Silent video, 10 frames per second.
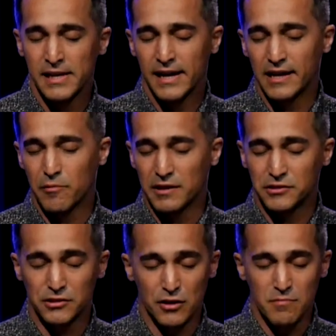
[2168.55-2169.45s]
and it went
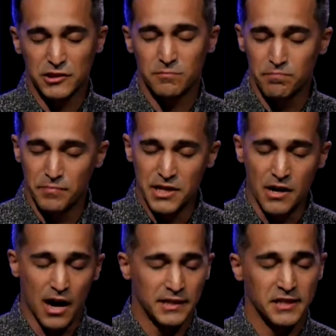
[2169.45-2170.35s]
so much
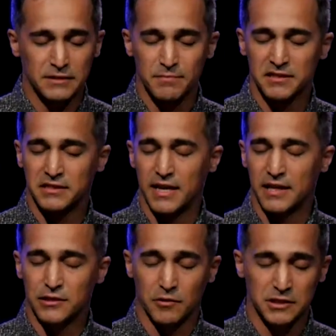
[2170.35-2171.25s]
beyond his
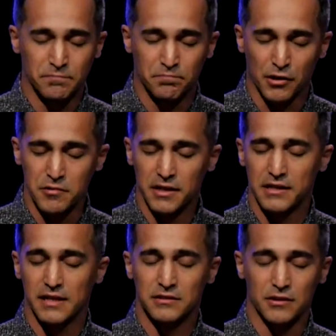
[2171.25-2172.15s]
mistakes or his
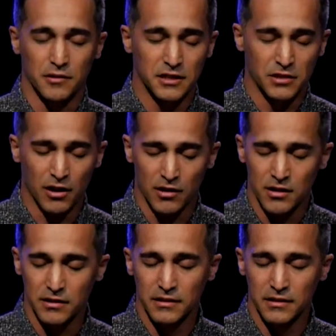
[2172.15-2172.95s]
brokenness or his hurt.